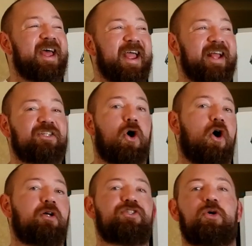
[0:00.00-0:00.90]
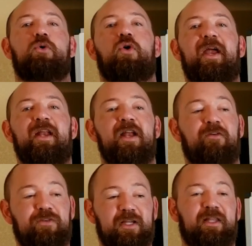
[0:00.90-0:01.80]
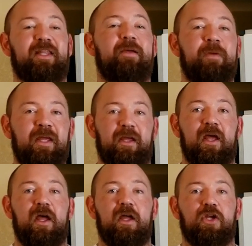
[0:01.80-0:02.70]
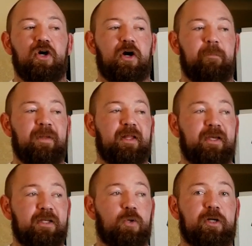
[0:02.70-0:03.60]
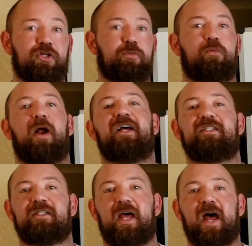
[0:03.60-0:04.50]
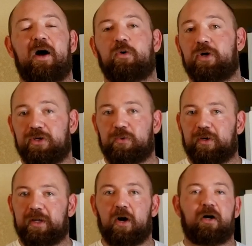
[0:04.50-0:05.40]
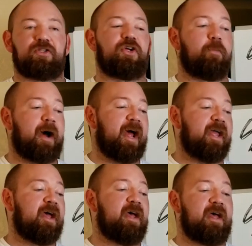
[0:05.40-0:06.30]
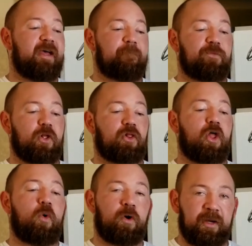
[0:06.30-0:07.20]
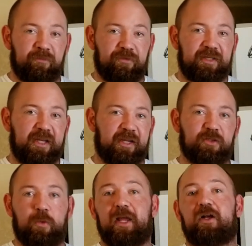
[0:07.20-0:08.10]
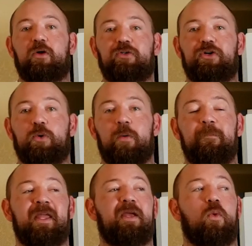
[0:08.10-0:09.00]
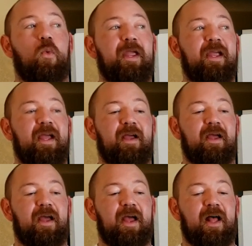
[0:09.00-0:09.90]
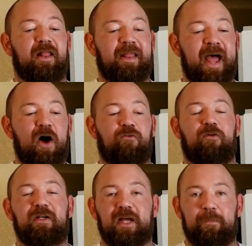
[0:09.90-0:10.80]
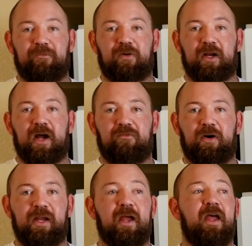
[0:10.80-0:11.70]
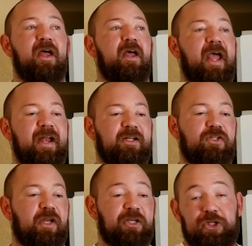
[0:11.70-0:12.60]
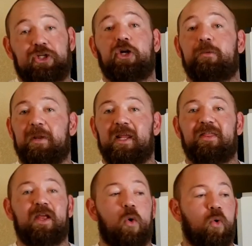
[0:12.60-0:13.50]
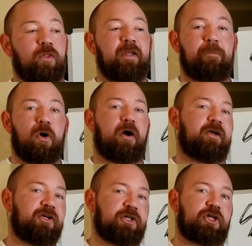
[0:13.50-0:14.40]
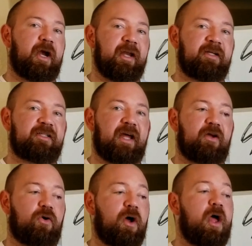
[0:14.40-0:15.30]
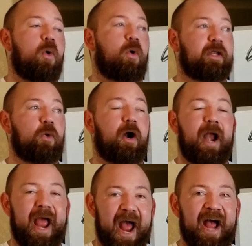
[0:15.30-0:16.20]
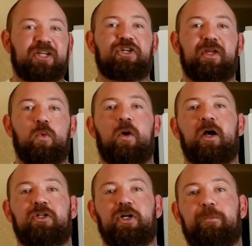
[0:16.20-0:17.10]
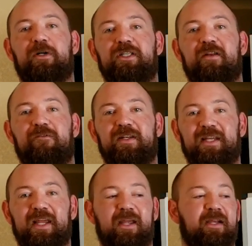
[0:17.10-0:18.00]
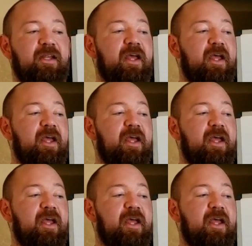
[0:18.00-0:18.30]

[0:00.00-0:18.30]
it's also great enough to limit your ability to express how good you really are. So by lowering fatigue as we get closer to a meet, we allow for a type of recovery and it's it should be the only part in your training cycle where you are actually 100% fatigued